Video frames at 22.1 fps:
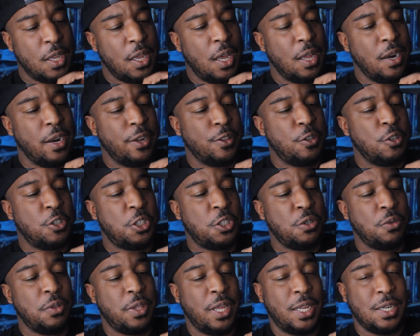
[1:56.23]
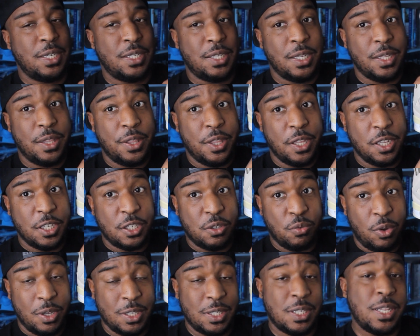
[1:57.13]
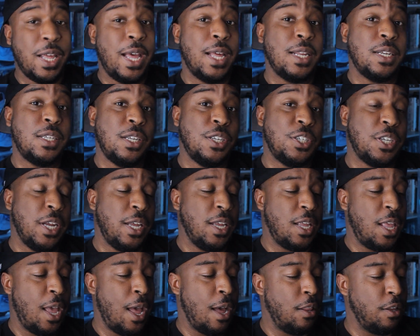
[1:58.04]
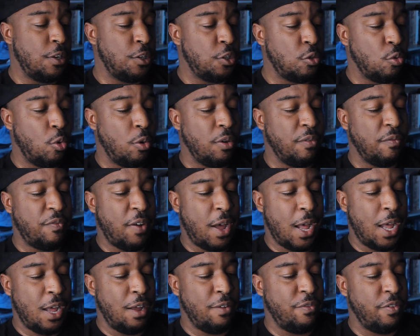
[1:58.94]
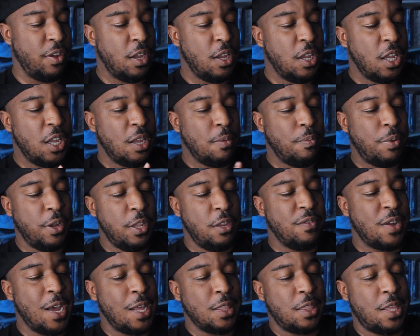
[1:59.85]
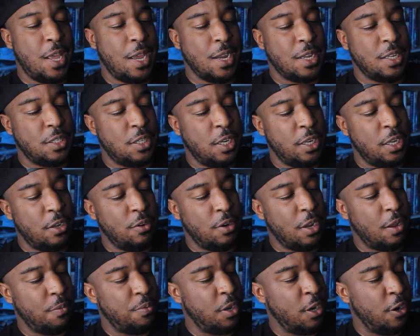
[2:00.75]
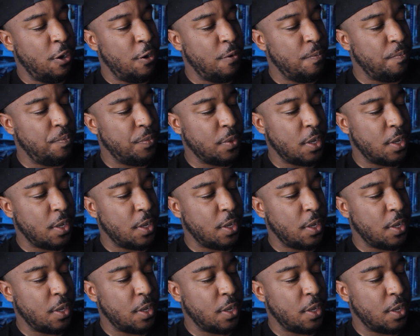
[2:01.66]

Another shoe that did this was that DJ Khaled Jordan 5, but you've got that continued up here.